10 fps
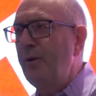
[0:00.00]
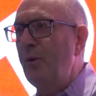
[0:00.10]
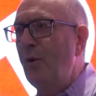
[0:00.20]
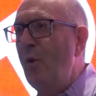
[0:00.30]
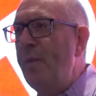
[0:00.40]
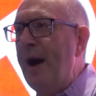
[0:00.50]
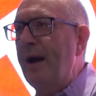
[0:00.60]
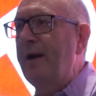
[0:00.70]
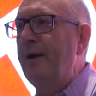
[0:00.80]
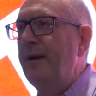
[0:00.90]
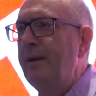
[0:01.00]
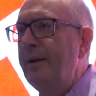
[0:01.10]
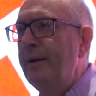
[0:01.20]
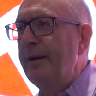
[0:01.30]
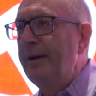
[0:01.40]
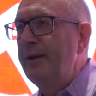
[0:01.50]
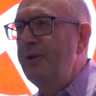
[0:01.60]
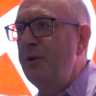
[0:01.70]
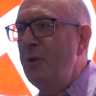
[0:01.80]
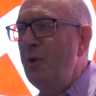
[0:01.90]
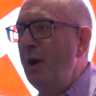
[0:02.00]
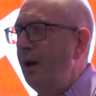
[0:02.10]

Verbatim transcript: We go back to